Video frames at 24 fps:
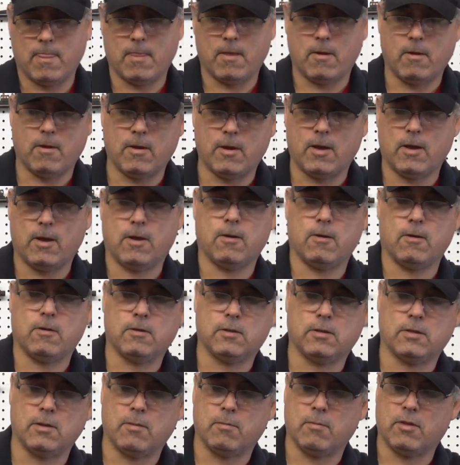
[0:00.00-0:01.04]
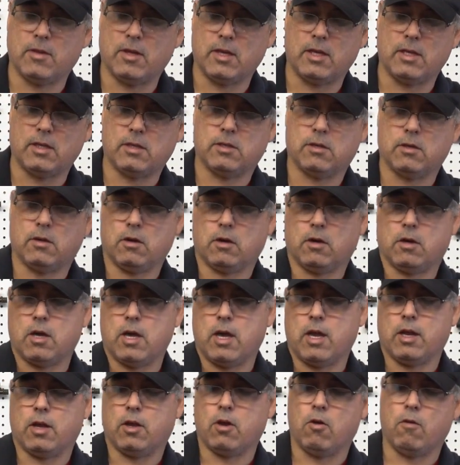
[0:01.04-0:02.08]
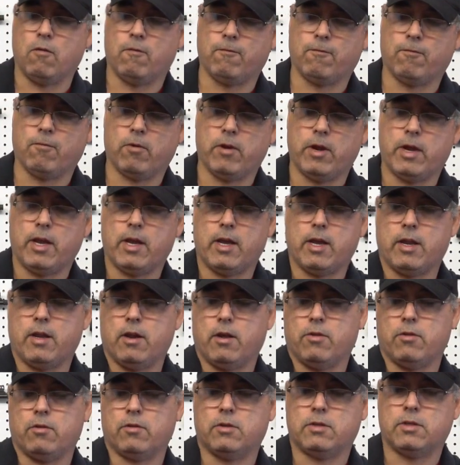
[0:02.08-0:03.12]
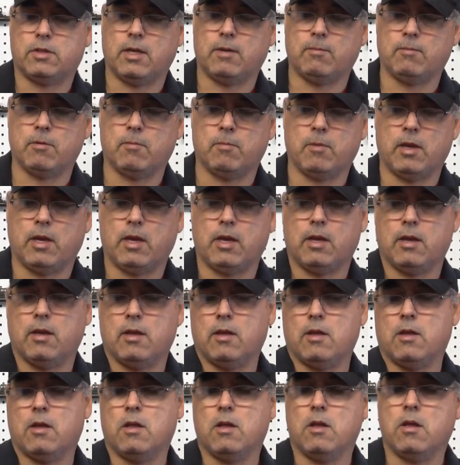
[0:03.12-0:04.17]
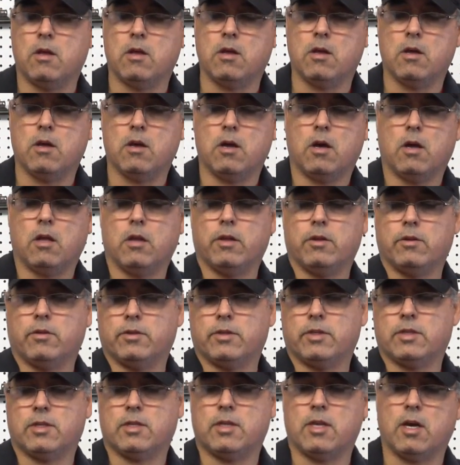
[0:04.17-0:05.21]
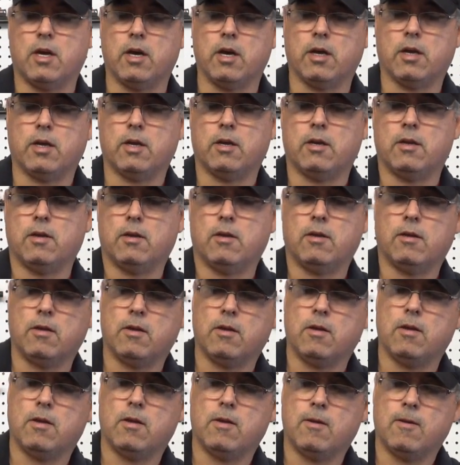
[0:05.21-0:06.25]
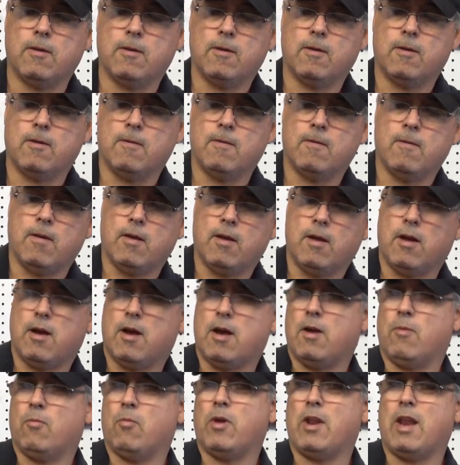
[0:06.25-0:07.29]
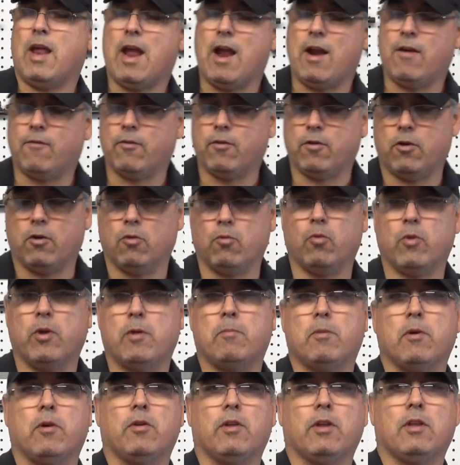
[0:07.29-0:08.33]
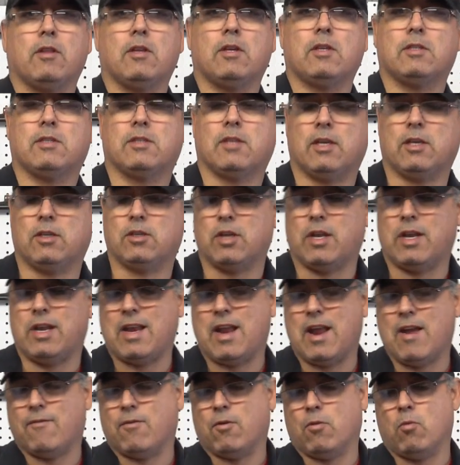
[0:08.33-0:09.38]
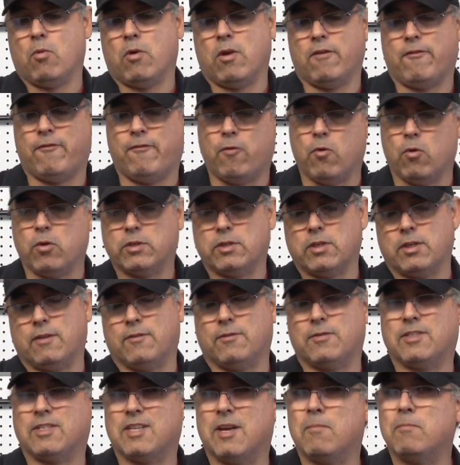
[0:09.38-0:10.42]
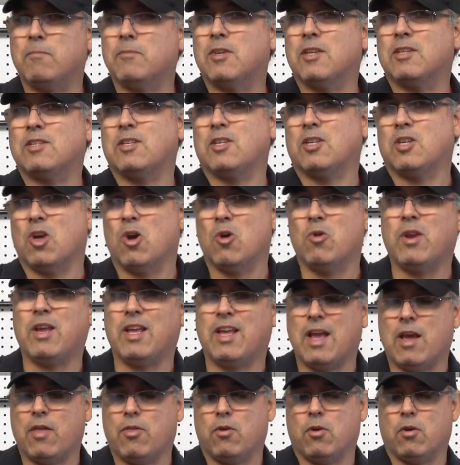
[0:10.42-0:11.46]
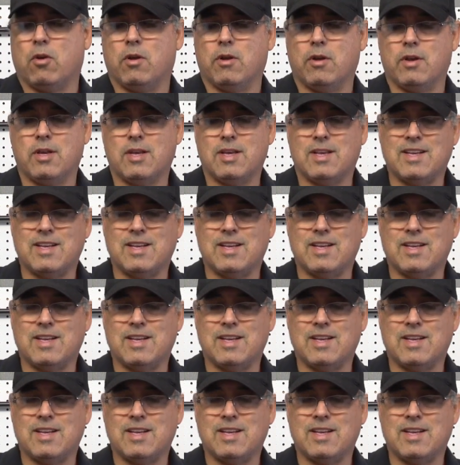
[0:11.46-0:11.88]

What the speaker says: on here. Some of these kind of go free, and others seem to be a little snug. Whenever you're rebuilding these things, you never want to force it. If something doesn't go together